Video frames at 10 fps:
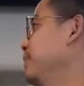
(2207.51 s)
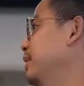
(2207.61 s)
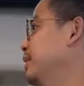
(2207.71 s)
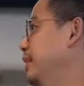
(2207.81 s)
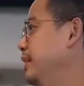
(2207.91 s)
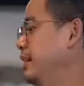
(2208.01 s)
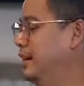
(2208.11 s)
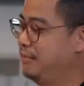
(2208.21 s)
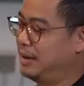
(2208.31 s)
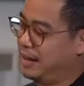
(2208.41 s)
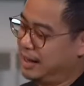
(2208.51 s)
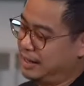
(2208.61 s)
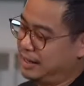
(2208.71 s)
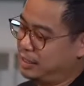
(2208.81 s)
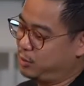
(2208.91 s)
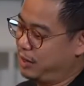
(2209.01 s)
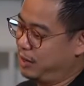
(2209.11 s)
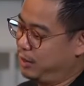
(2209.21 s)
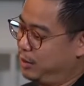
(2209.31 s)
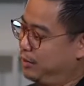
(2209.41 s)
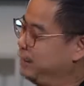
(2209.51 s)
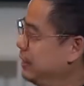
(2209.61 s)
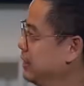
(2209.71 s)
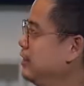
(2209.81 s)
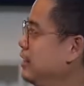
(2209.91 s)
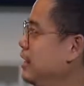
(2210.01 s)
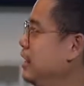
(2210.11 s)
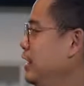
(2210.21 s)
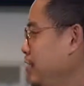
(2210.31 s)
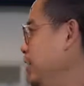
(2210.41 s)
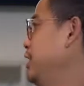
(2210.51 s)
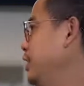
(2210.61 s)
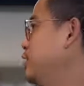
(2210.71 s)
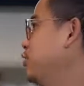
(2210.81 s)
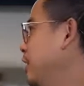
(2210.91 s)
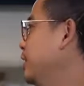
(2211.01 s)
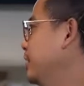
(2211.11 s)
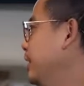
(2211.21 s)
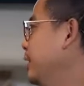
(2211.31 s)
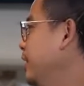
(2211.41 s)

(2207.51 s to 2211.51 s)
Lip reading: Right? And I think that's where a lot of investors, they struggle, right?